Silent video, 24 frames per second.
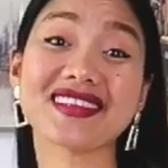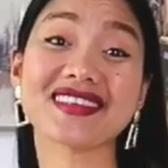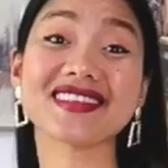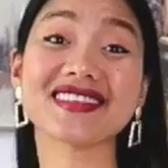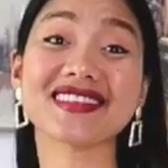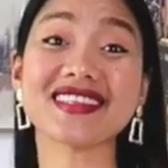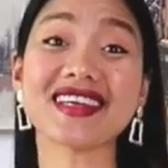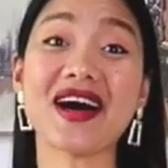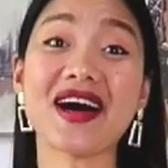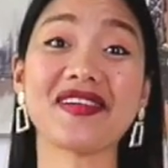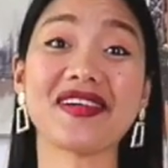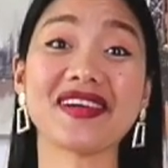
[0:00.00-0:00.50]

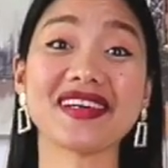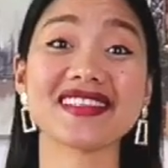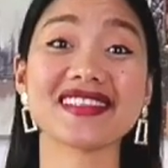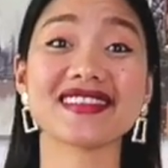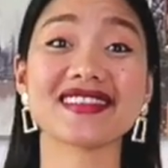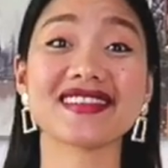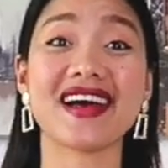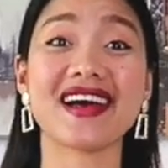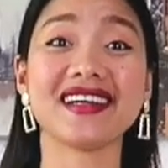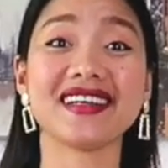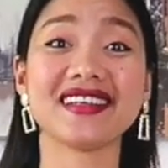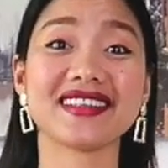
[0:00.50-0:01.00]
this is how I
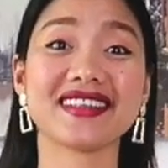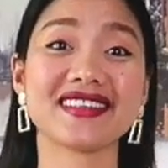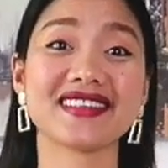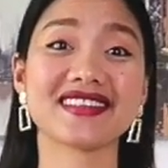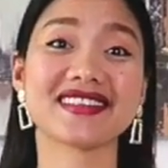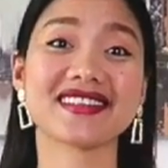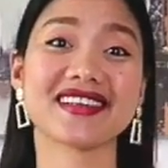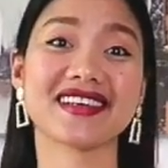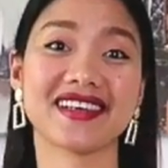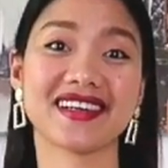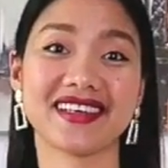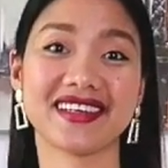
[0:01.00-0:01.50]
style this
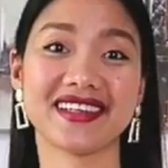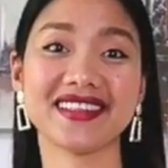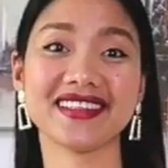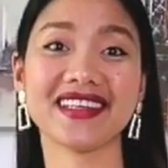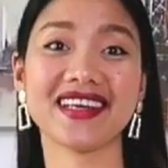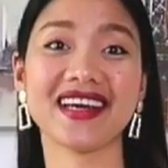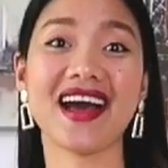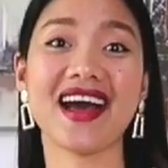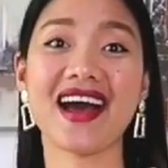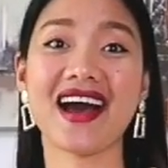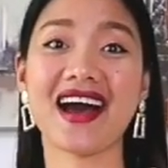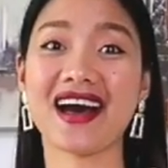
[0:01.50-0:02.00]
skirt.
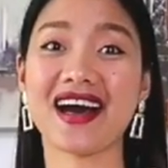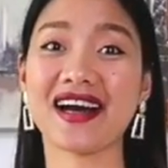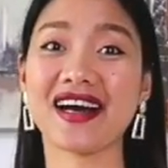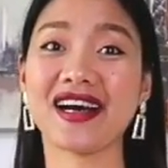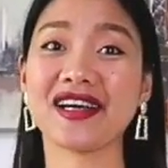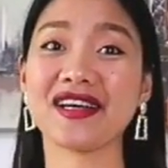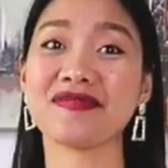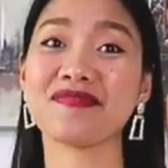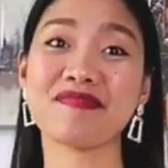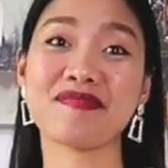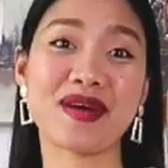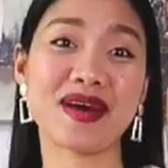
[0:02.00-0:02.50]

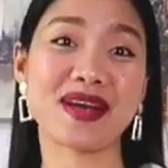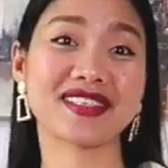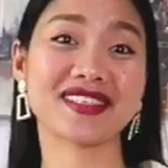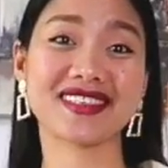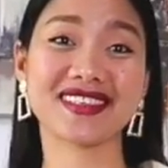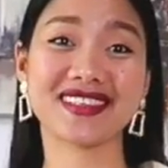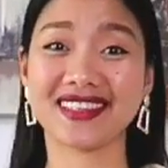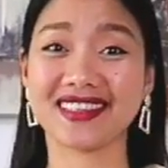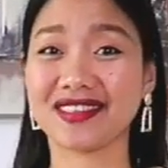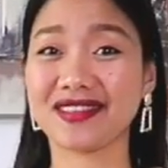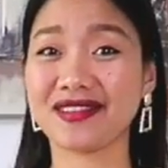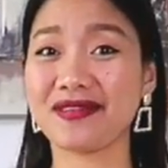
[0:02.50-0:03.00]
I
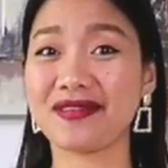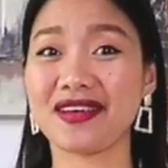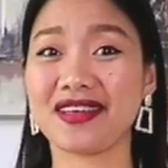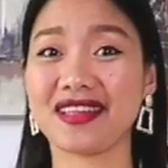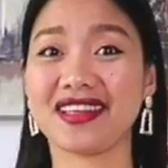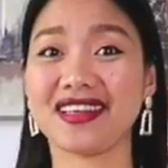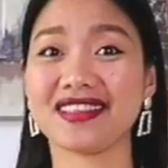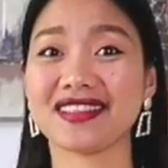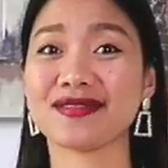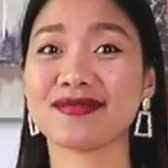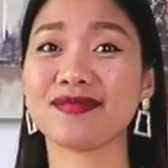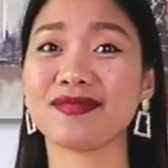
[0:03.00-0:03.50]
match it with
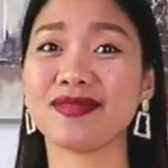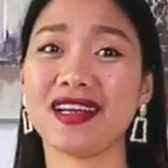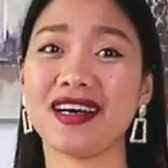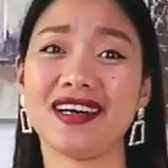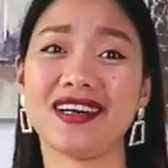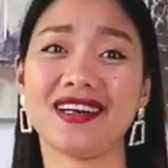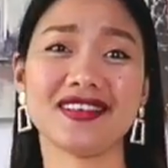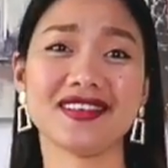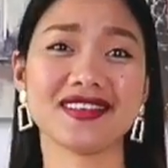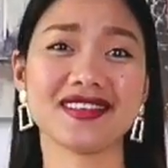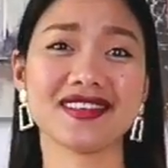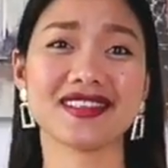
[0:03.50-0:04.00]
this
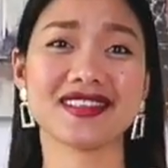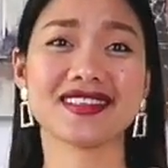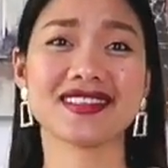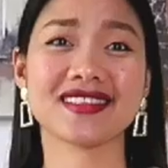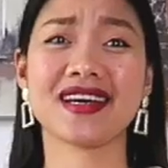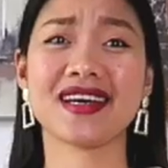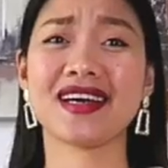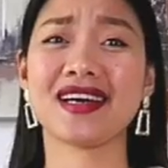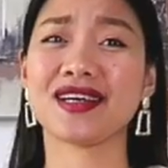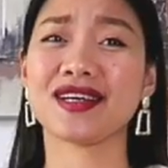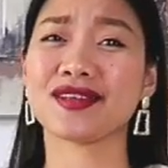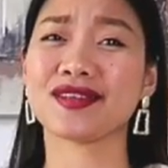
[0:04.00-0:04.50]
blouse.
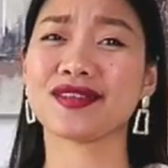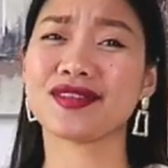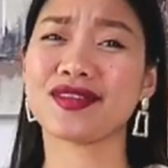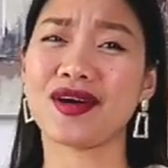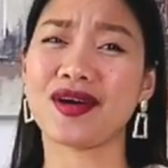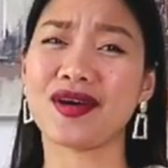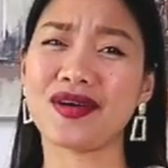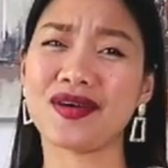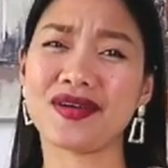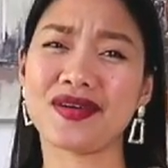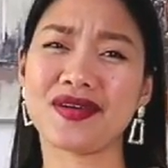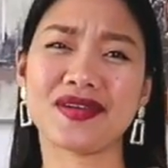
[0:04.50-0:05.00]

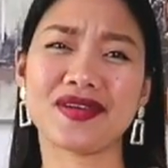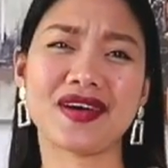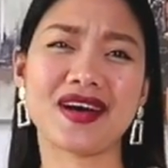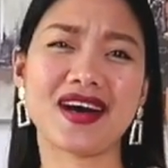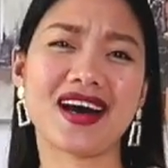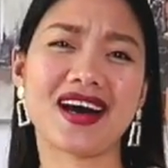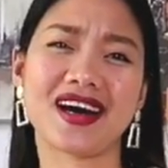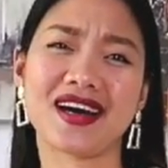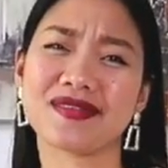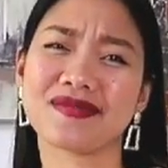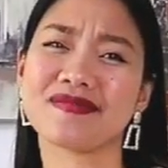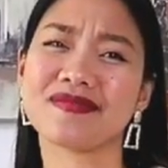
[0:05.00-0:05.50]
Though
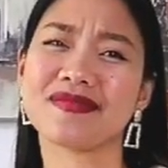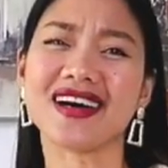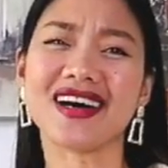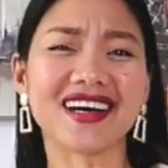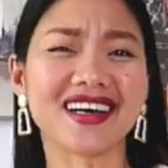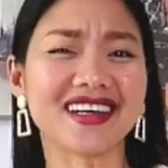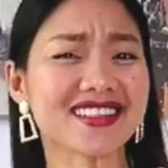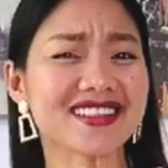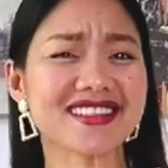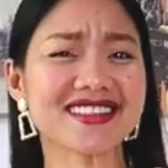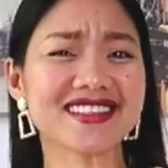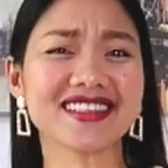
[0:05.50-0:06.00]
I'm
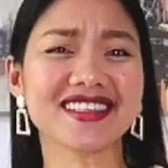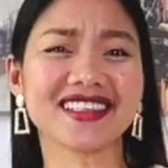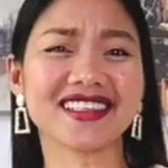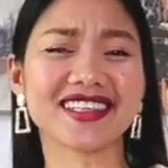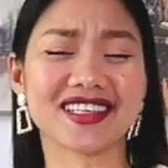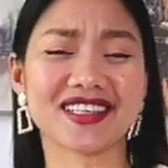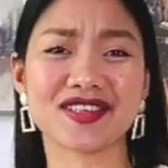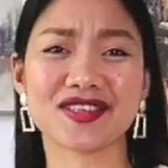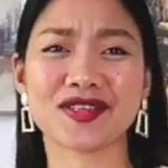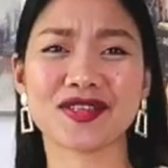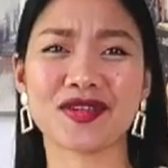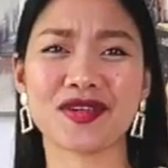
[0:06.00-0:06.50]
honestly
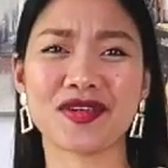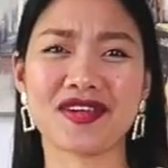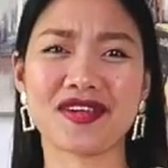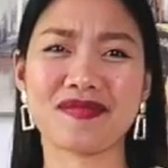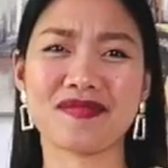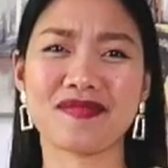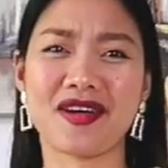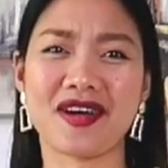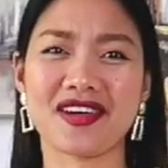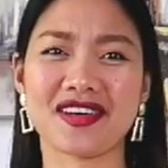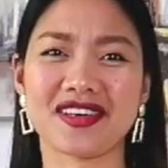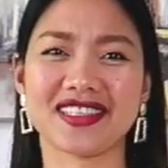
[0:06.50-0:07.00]
not sure
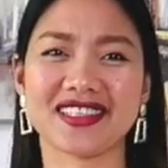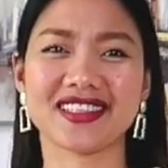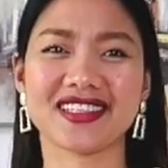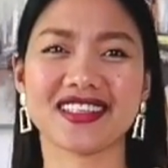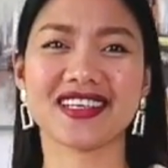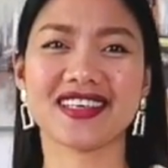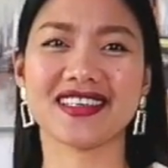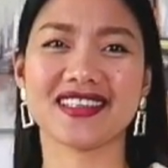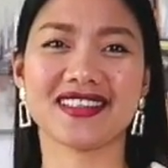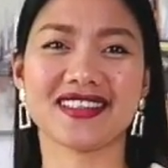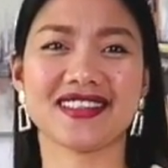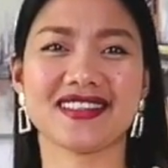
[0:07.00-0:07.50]
about it
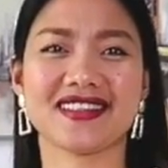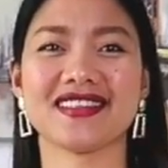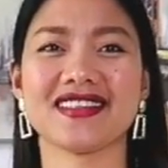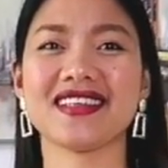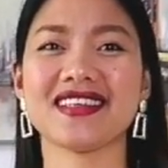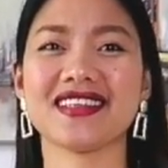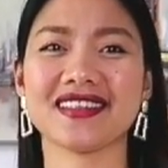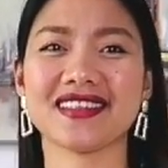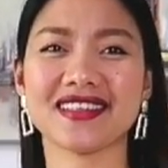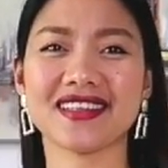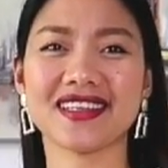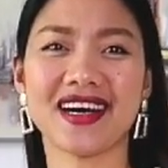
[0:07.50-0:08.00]
because
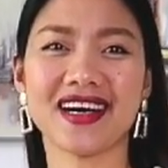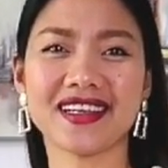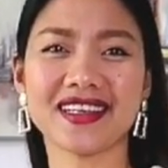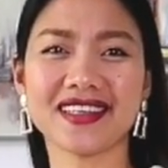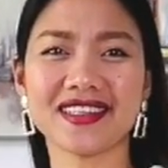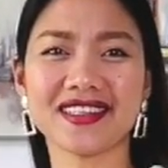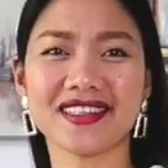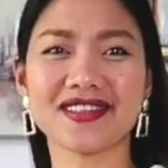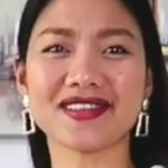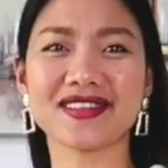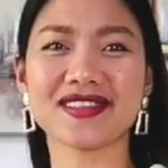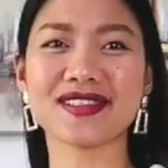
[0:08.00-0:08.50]
it kind
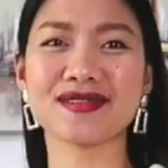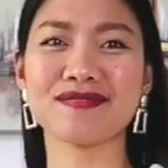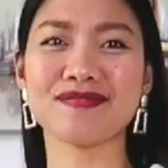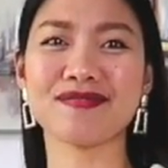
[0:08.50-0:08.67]
of looks